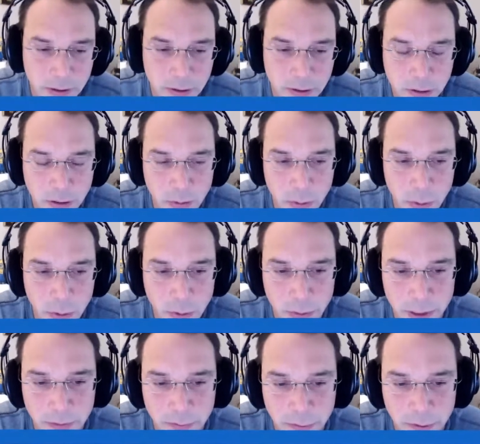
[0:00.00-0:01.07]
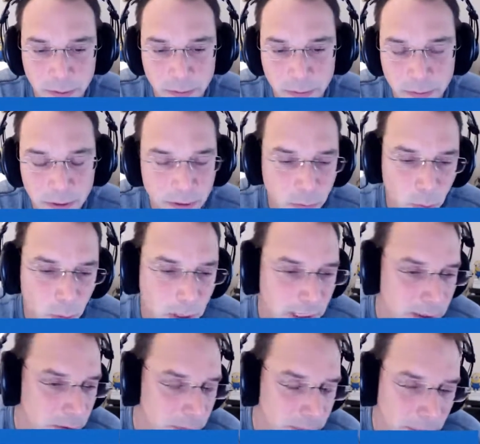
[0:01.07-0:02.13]
You saw where we went from
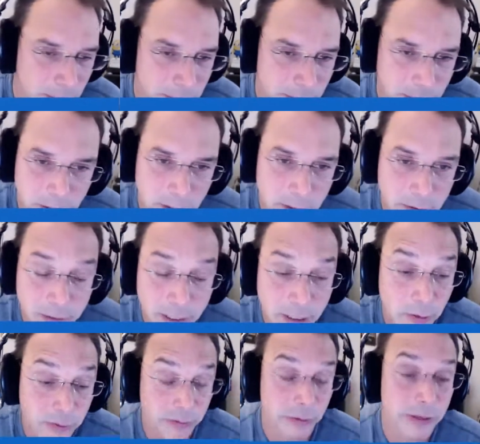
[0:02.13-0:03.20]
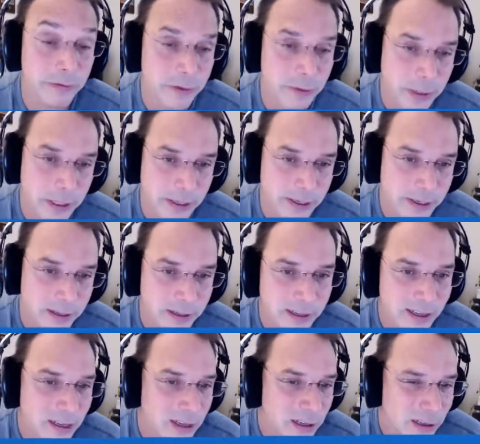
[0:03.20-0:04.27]
wild popularity of L3 VPN
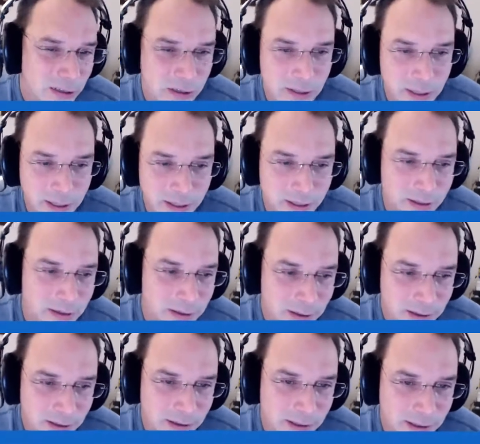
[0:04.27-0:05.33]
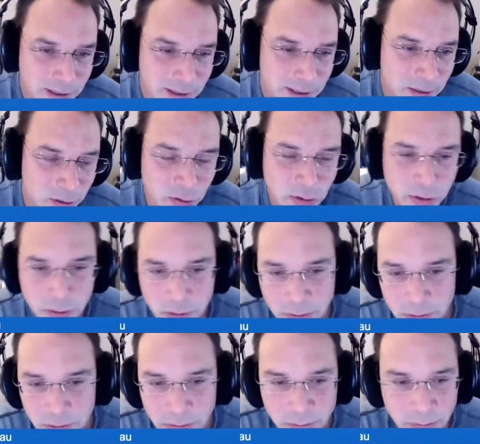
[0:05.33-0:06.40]
to then
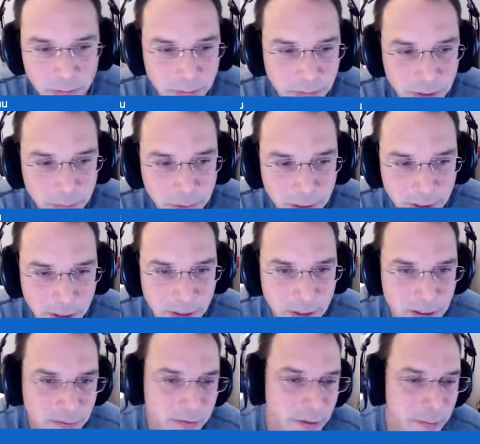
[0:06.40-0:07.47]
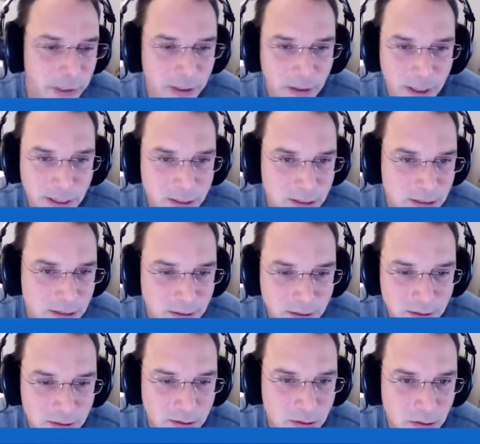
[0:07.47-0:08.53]
L2 VPN, this VPLS
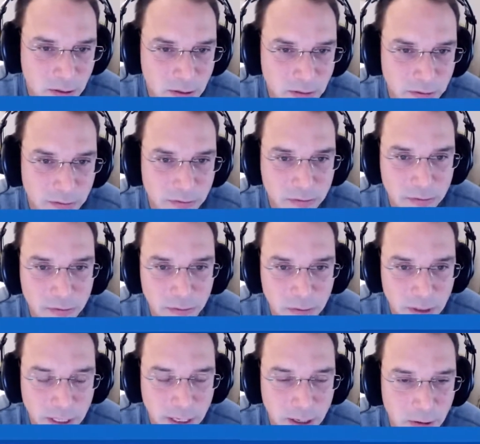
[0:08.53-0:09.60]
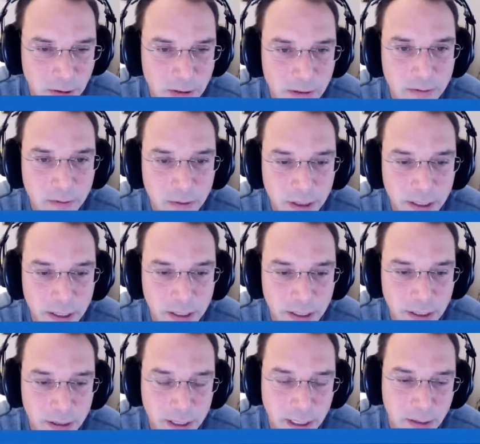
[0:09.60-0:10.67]
sort of era,
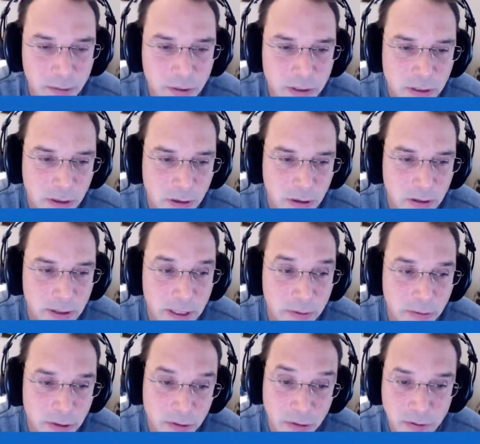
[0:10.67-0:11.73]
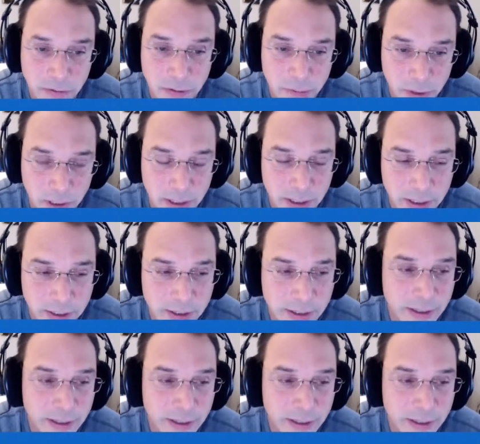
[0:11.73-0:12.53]
and that was, a lot of that was driven by